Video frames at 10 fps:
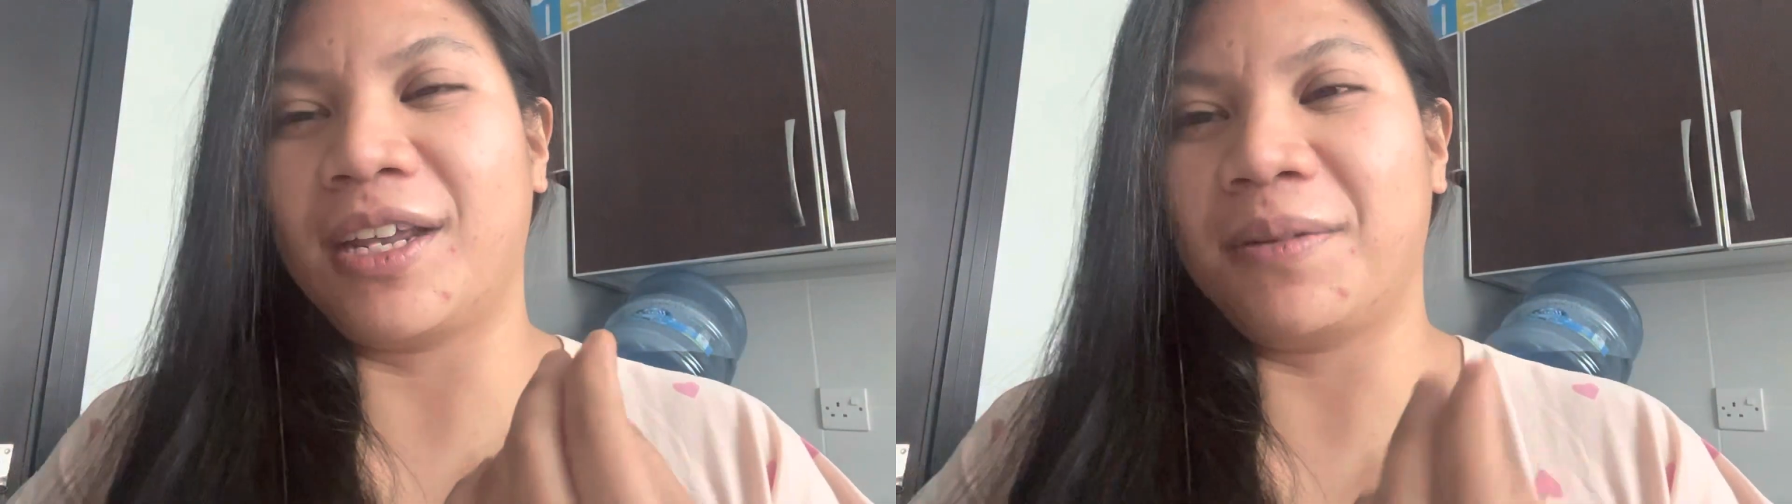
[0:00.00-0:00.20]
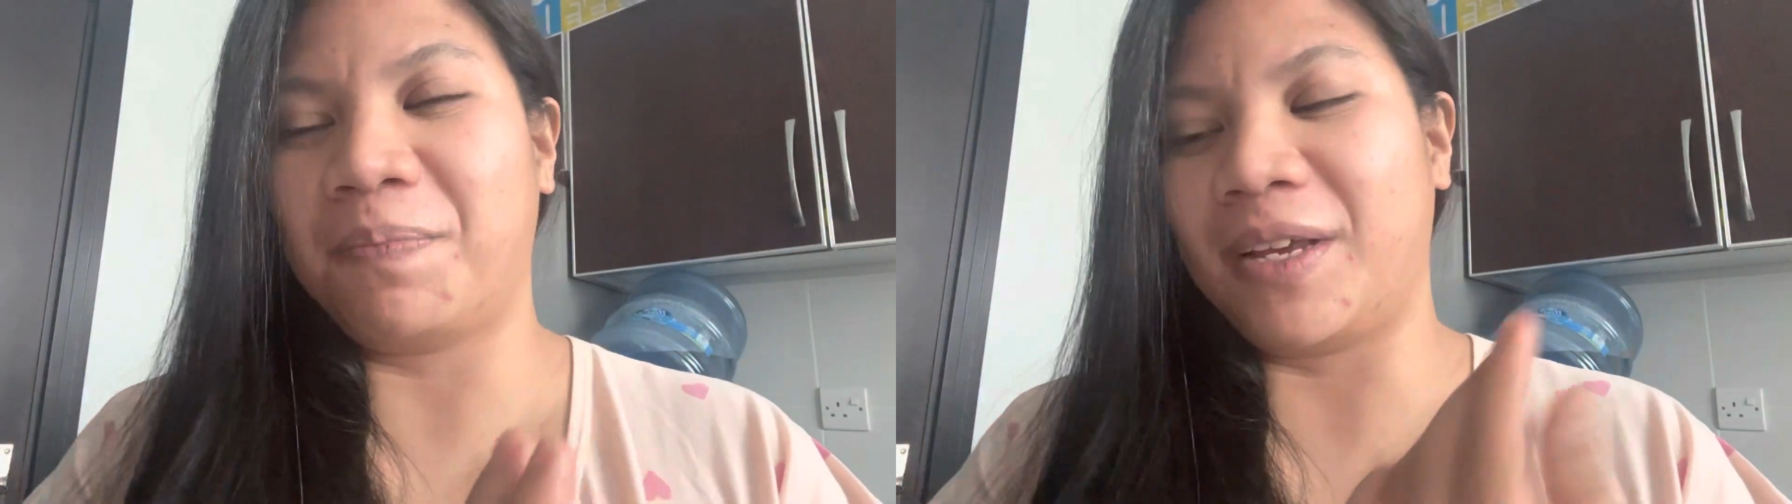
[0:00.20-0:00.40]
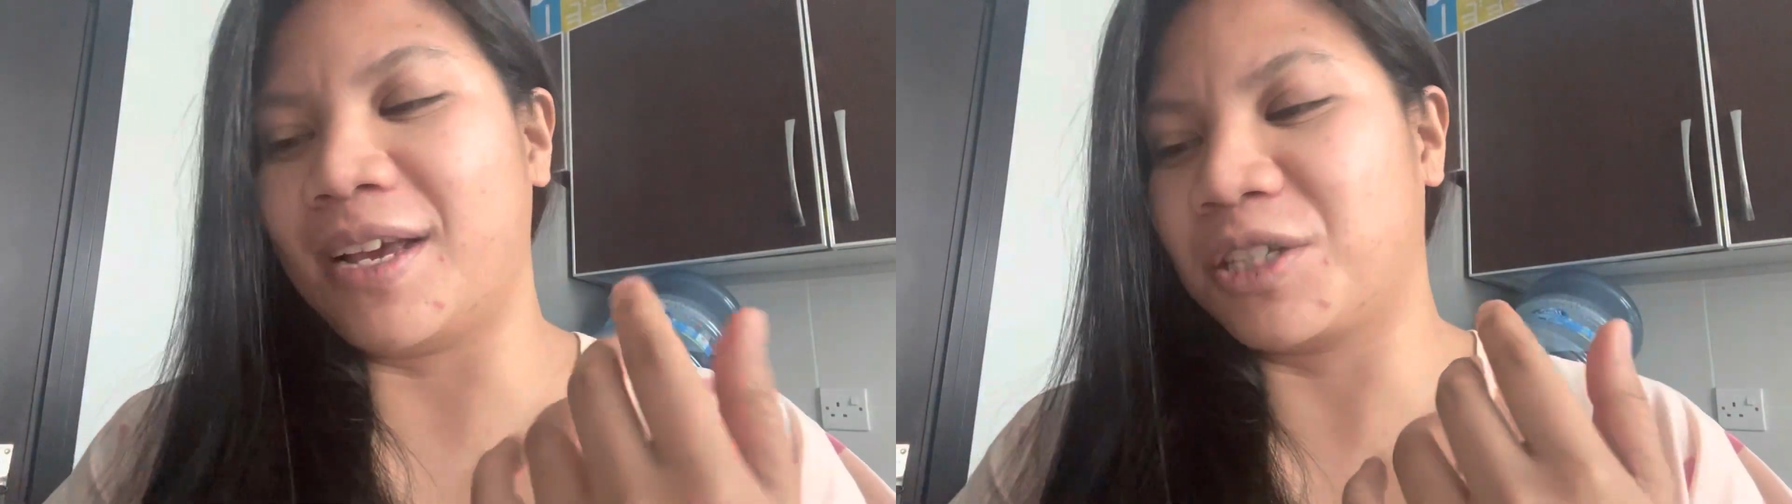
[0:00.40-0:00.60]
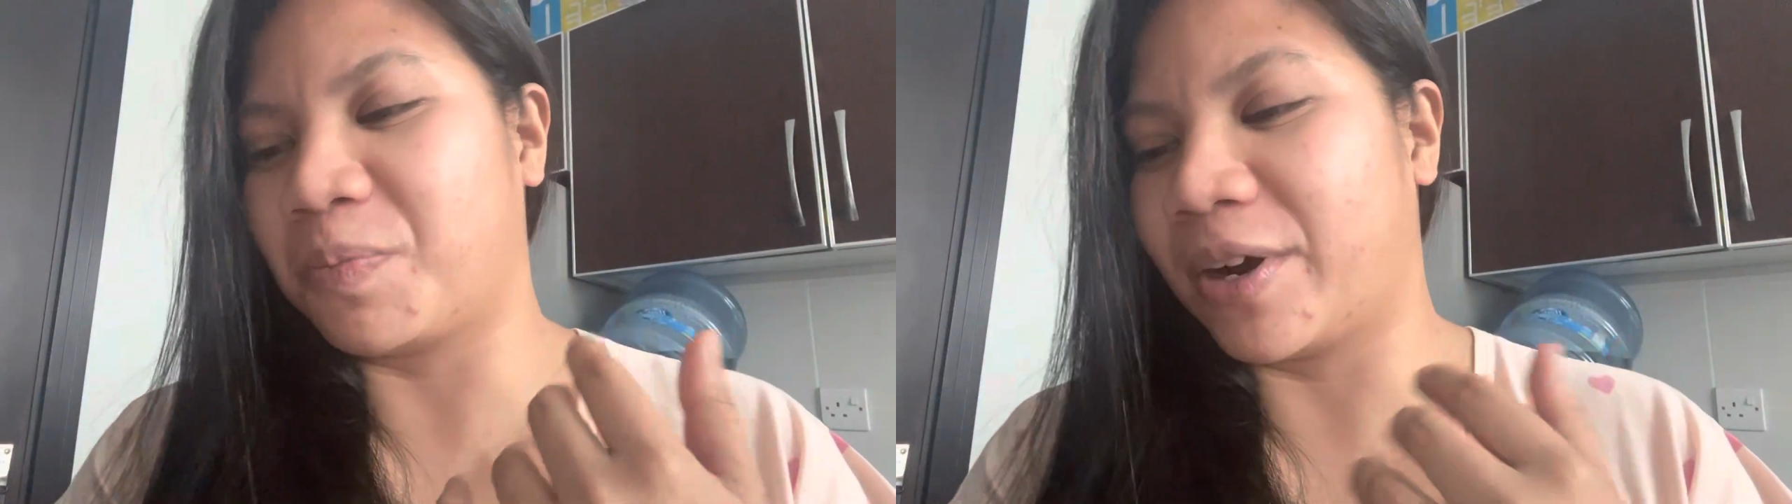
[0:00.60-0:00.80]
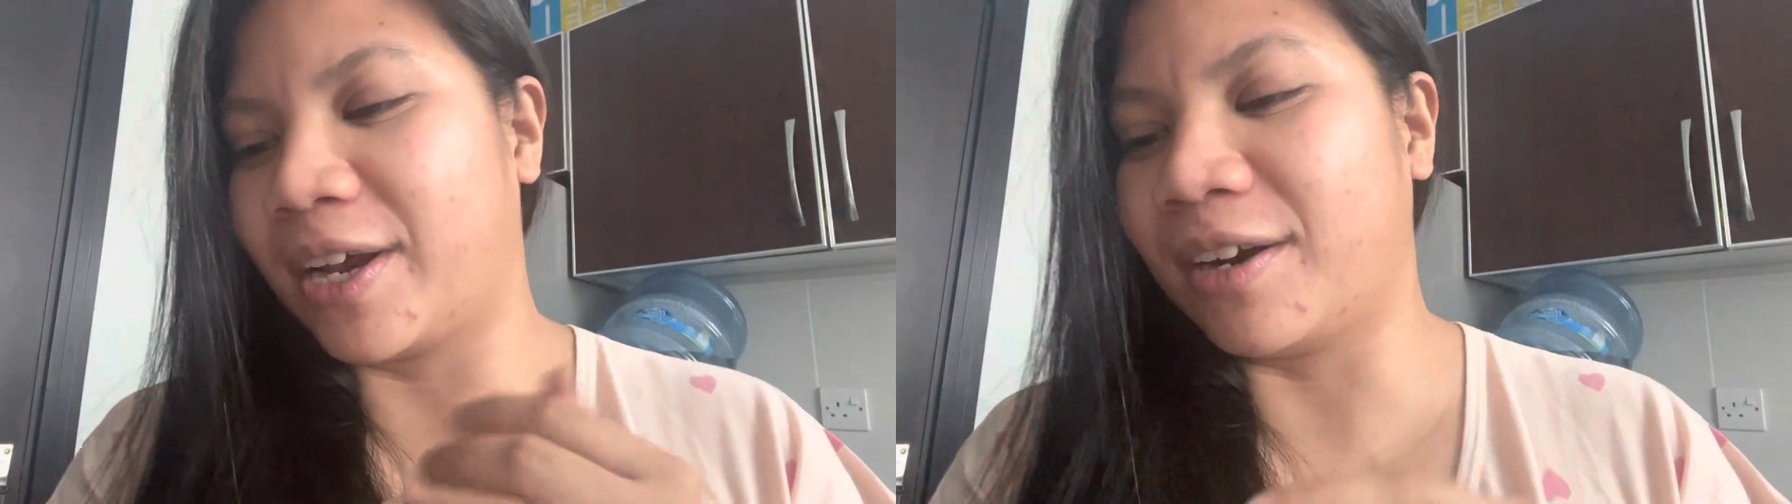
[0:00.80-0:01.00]
and P as
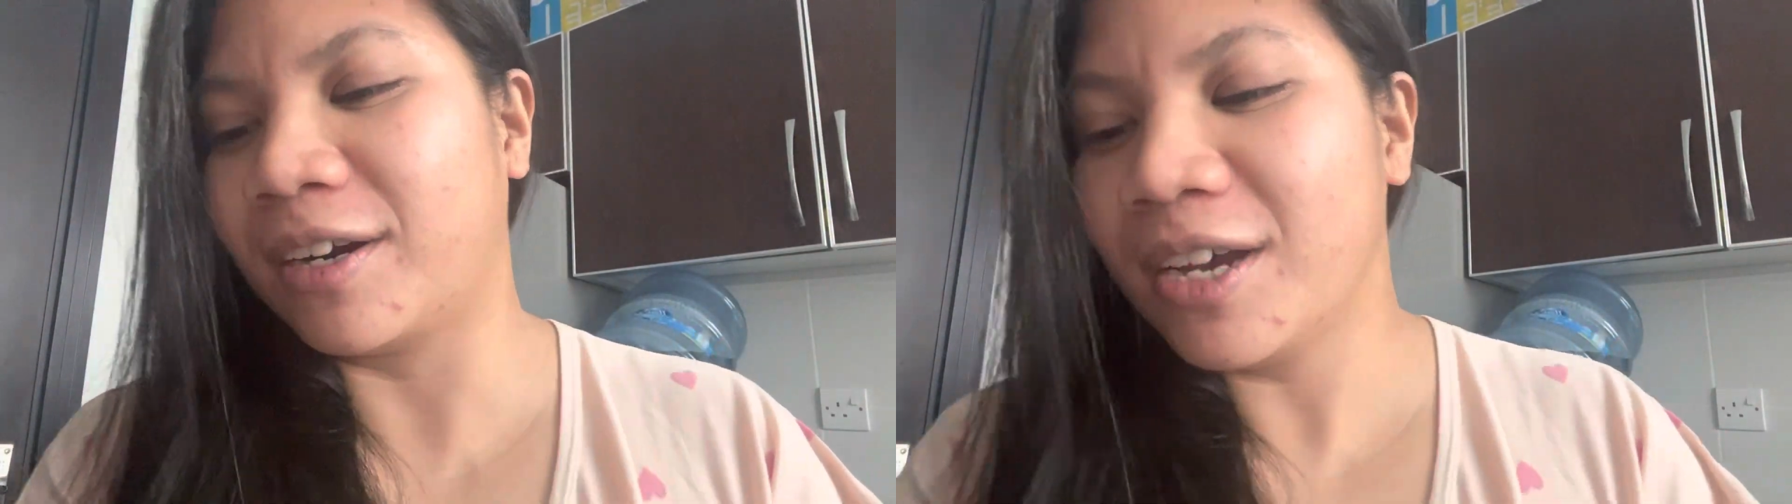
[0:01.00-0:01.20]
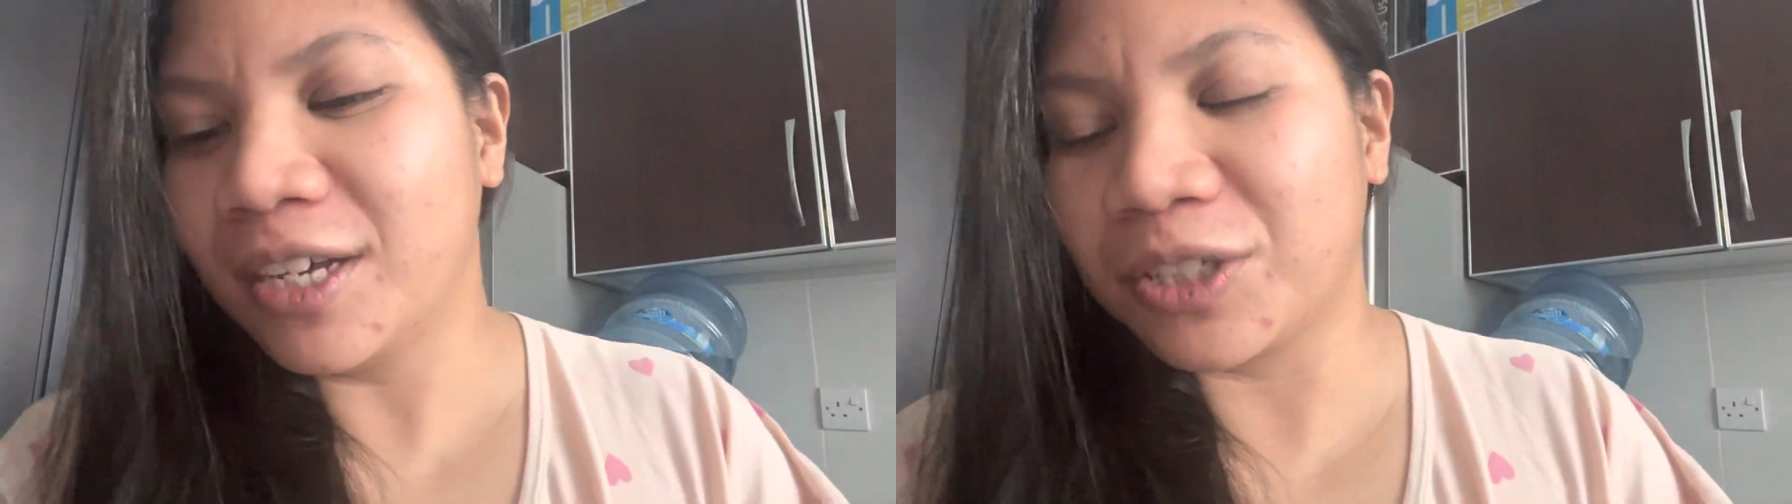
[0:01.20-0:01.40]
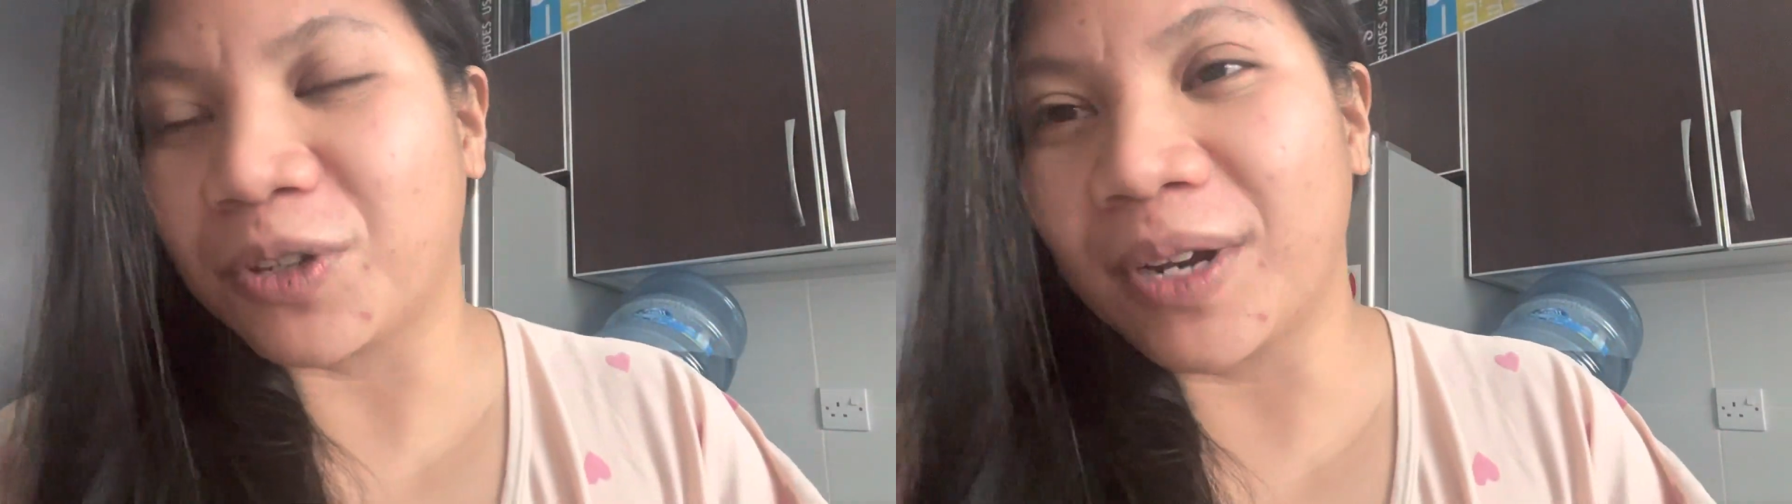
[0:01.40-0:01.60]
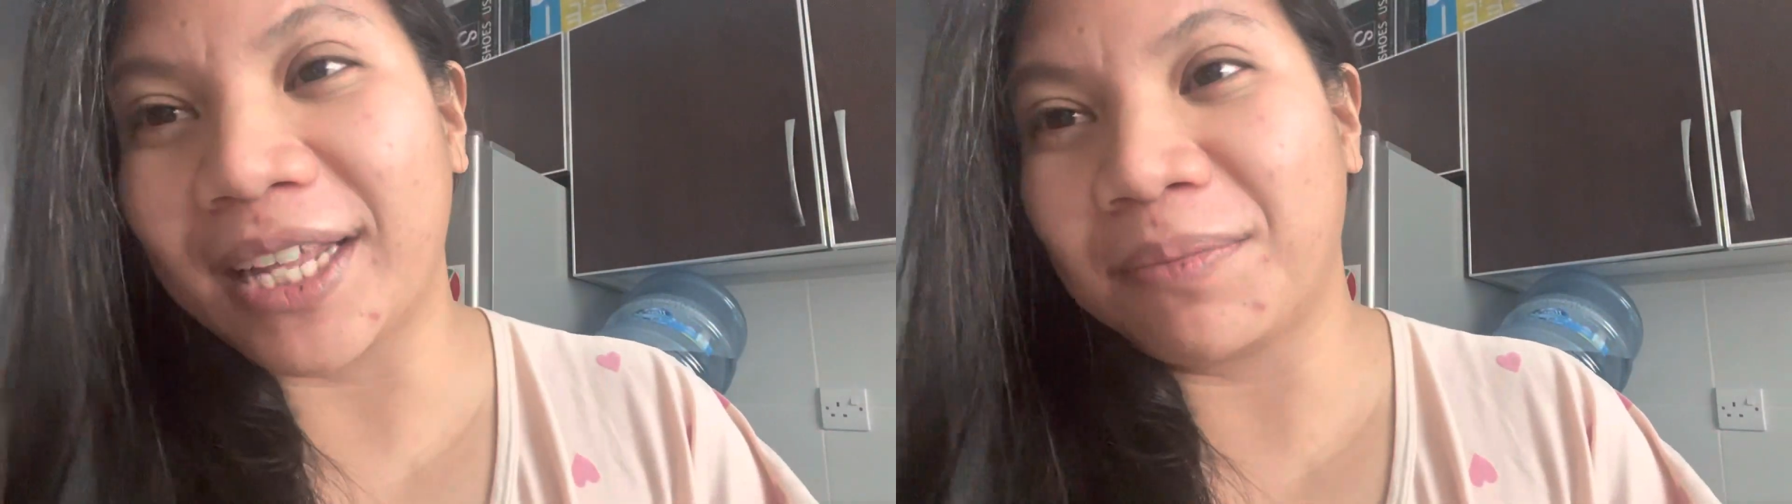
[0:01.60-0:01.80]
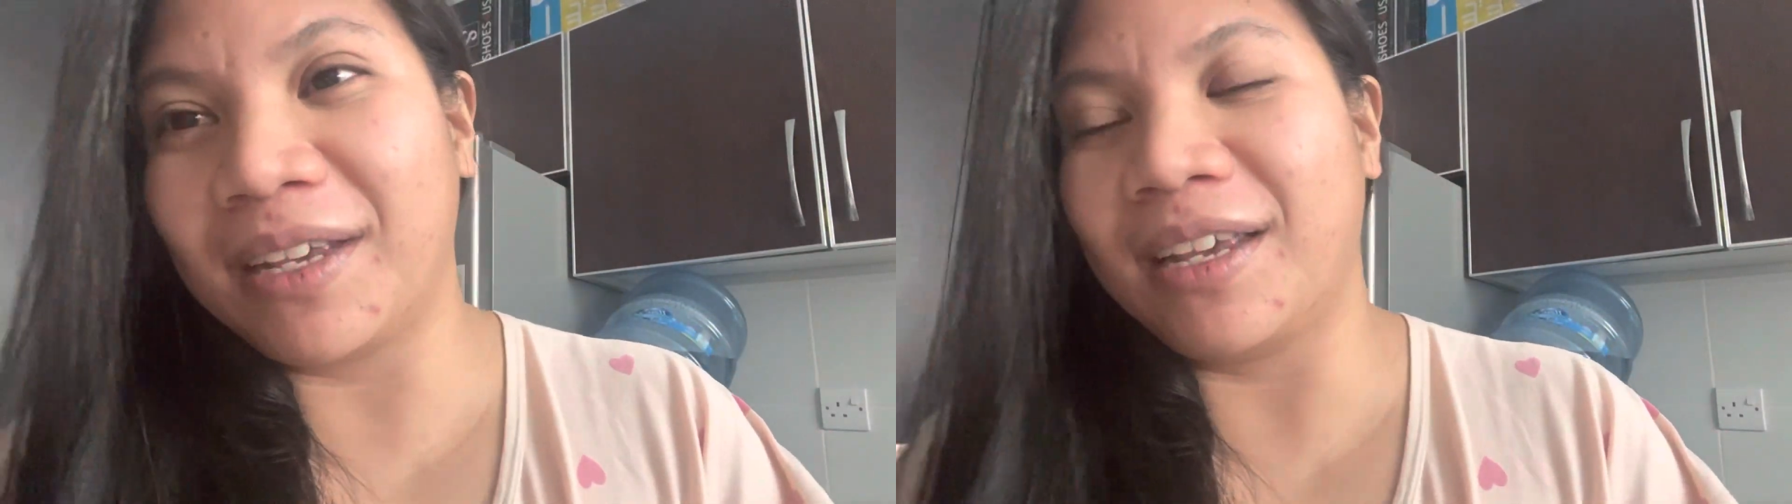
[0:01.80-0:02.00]
prayer. So
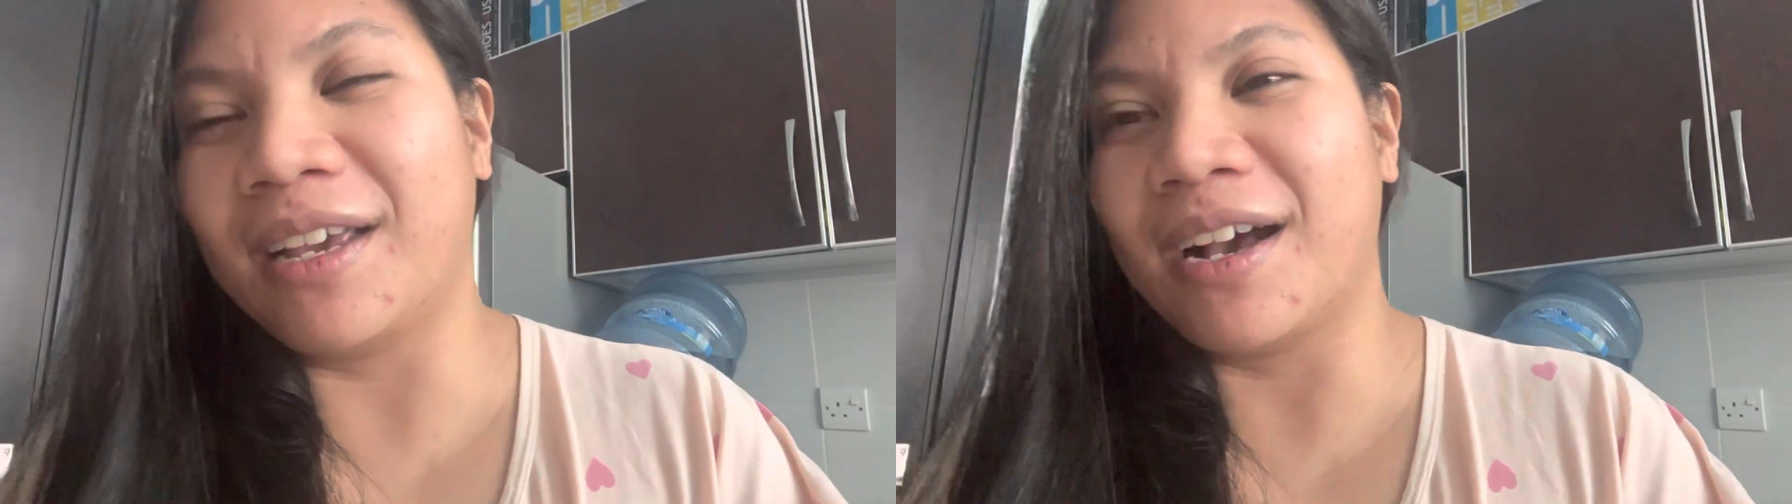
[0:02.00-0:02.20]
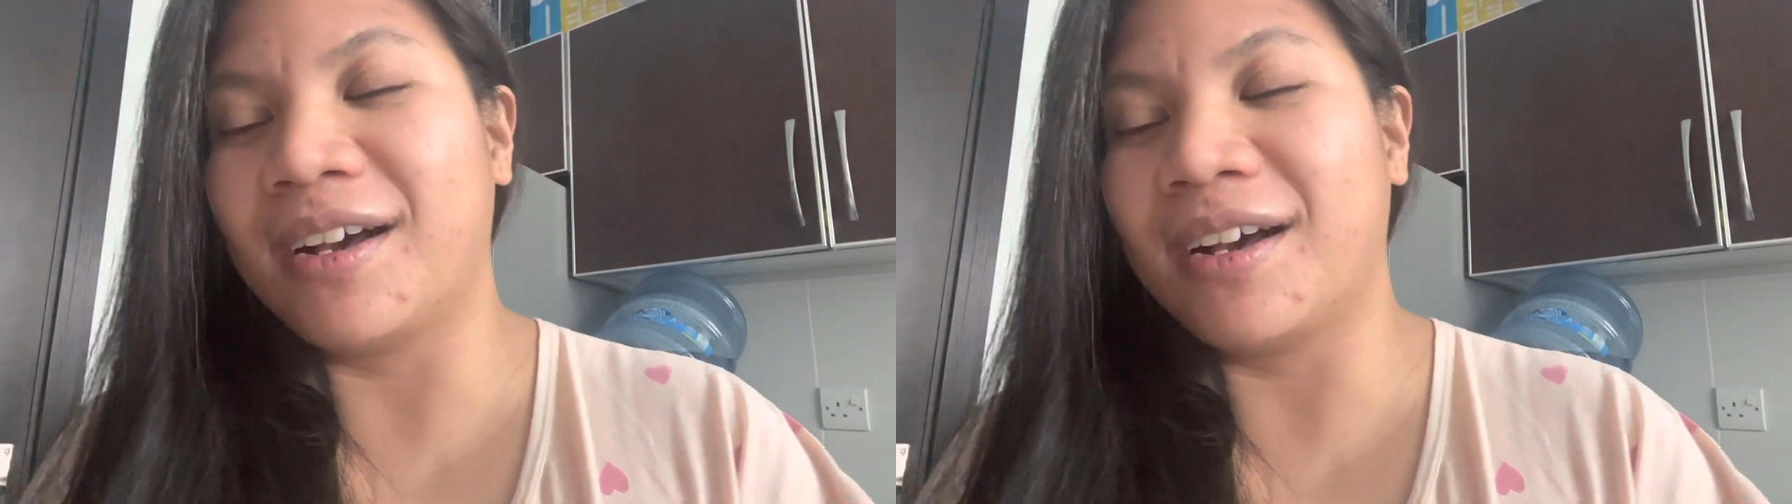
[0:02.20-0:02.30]
let me